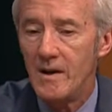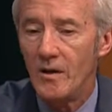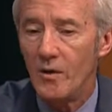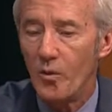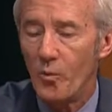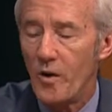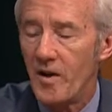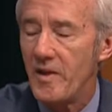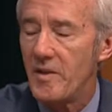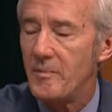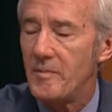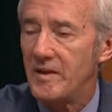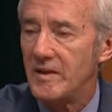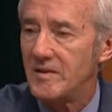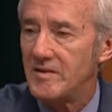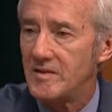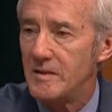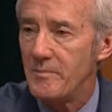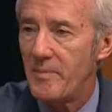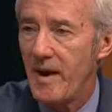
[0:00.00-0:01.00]
or one of the
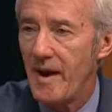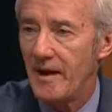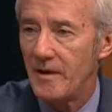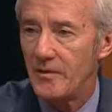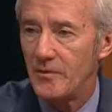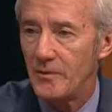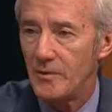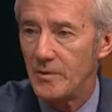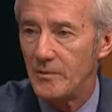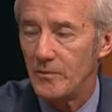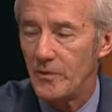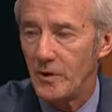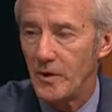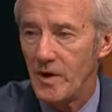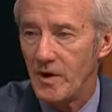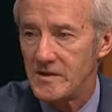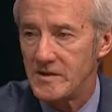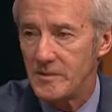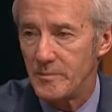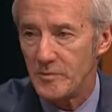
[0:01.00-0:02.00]
biggest impacts for
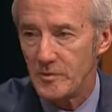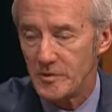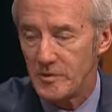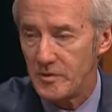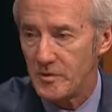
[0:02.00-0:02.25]
customers